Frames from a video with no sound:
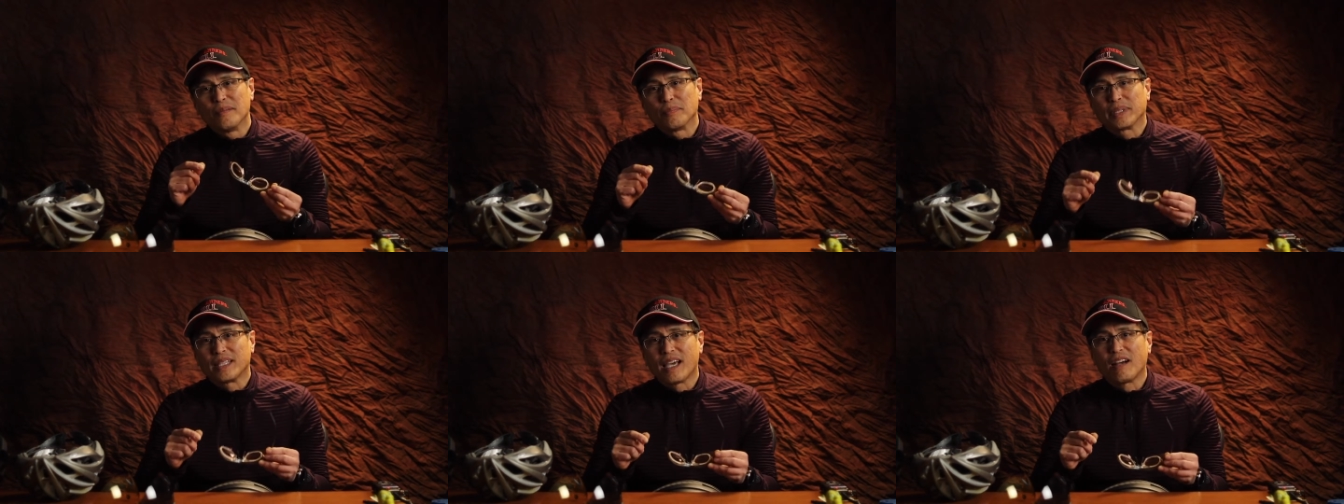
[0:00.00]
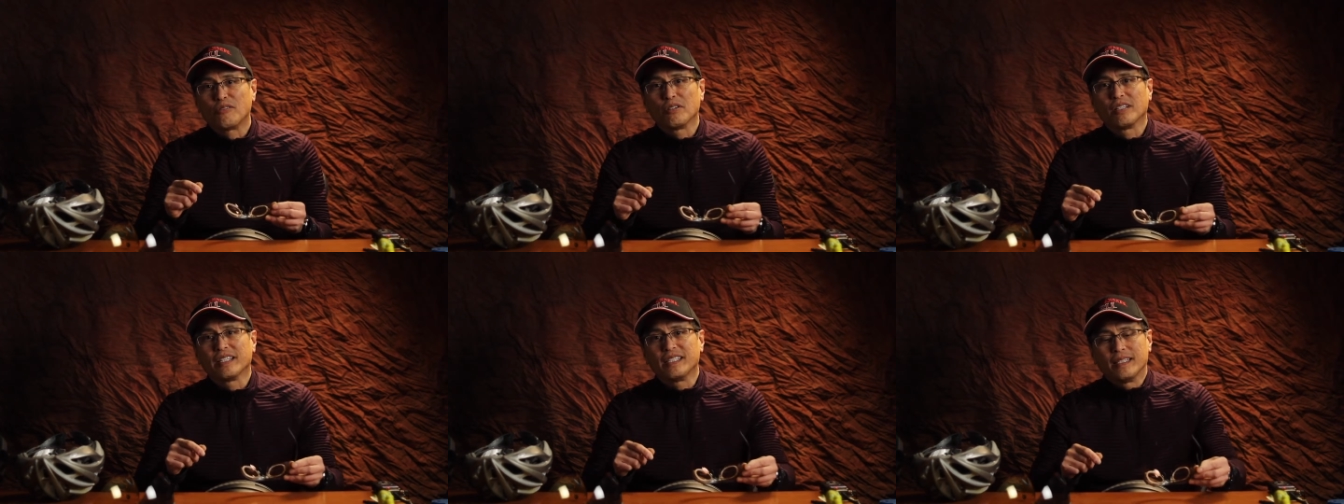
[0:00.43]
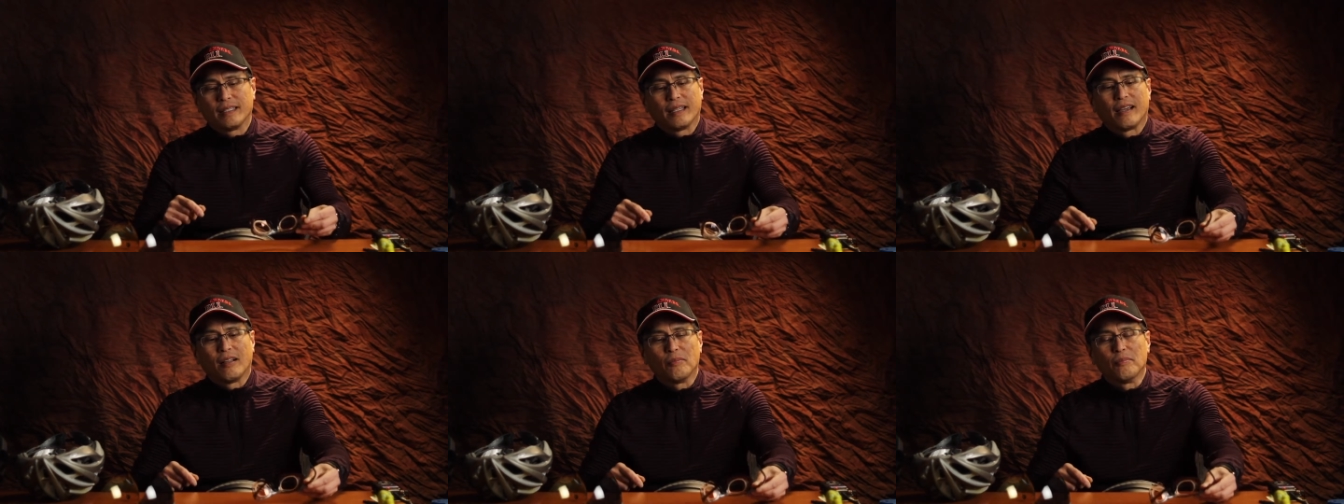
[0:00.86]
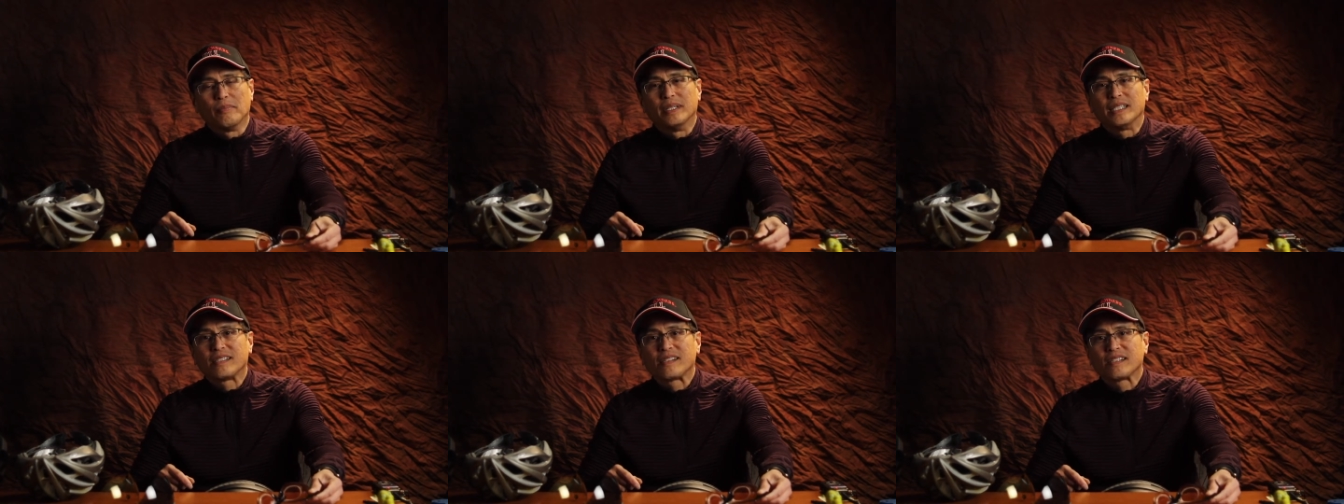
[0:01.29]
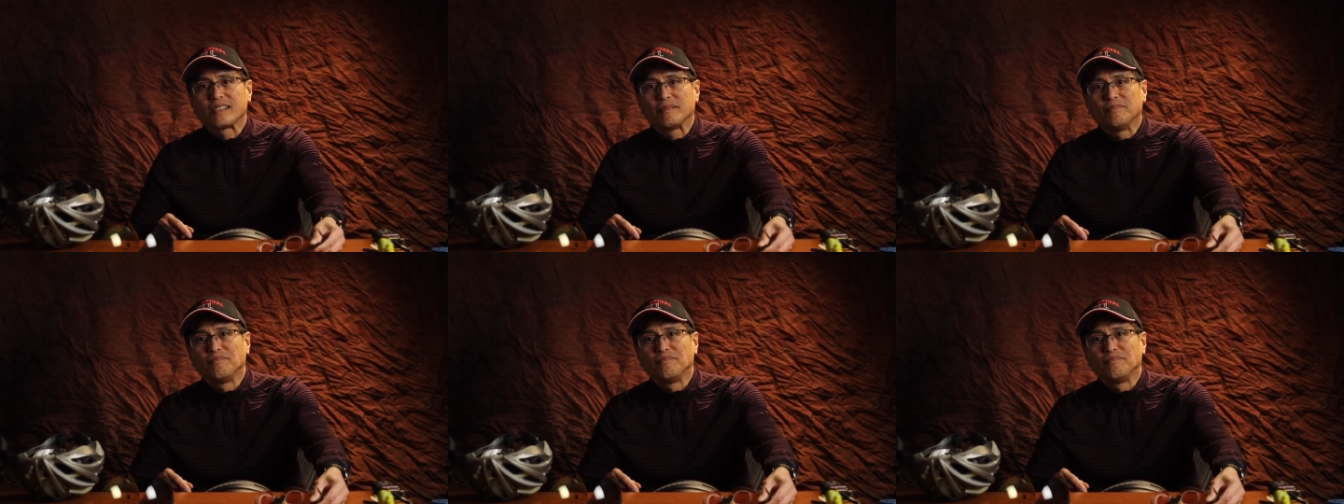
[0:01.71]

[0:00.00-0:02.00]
but that really didn't help much.